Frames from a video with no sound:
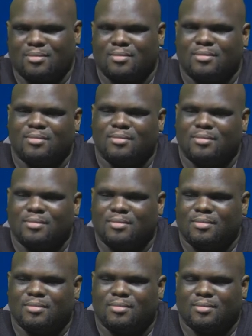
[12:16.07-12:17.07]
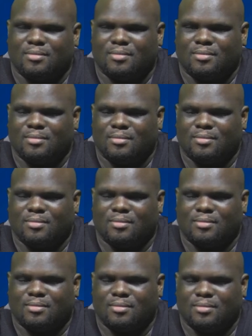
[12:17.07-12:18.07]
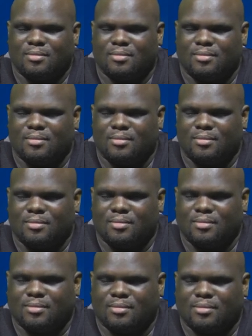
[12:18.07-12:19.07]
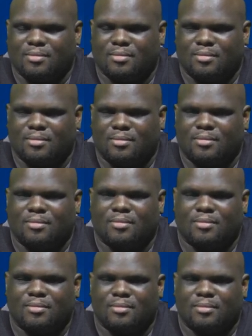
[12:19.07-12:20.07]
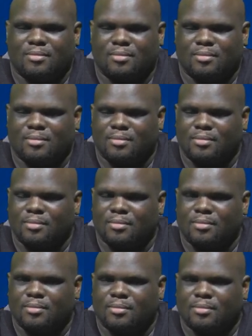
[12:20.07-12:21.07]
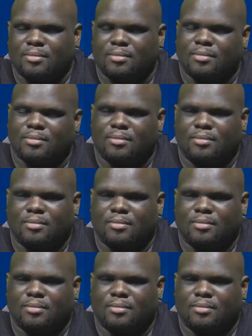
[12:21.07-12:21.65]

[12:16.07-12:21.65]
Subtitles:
(silent)